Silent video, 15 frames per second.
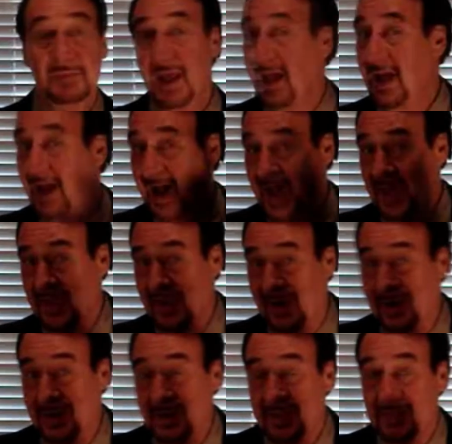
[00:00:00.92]
Hi there,
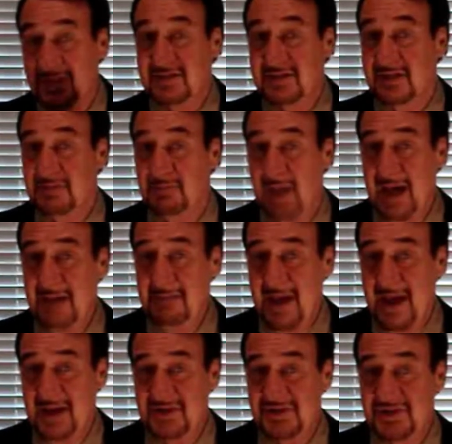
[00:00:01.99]
this is My
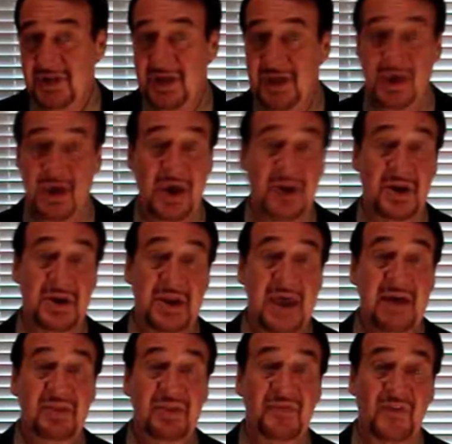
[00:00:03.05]
Majesty King David the
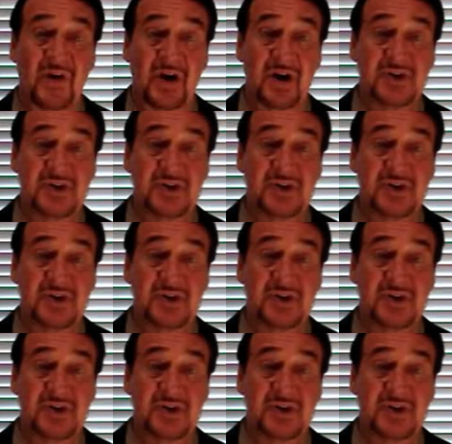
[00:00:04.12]
First